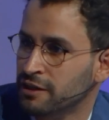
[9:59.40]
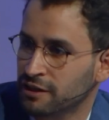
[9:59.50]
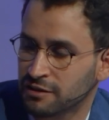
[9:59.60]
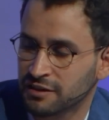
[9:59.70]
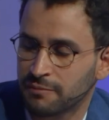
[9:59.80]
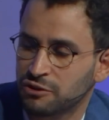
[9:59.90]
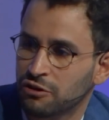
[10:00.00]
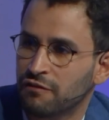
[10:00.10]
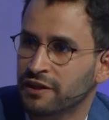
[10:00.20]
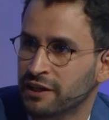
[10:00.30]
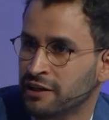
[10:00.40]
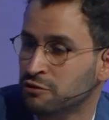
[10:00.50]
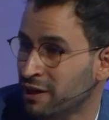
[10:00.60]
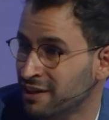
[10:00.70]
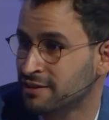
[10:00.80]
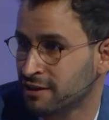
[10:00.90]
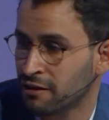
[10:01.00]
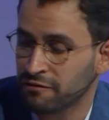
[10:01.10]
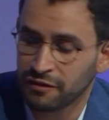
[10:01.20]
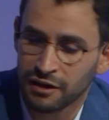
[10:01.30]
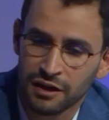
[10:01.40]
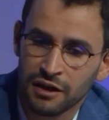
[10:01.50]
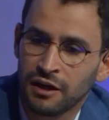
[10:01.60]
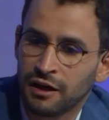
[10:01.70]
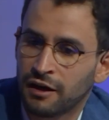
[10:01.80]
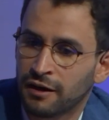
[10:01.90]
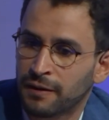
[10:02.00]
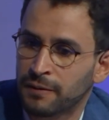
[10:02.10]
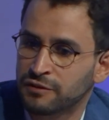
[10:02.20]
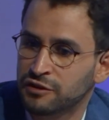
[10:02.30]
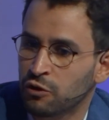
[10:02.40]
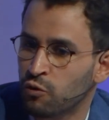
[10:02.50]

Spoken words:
consumption of the gateway itself. So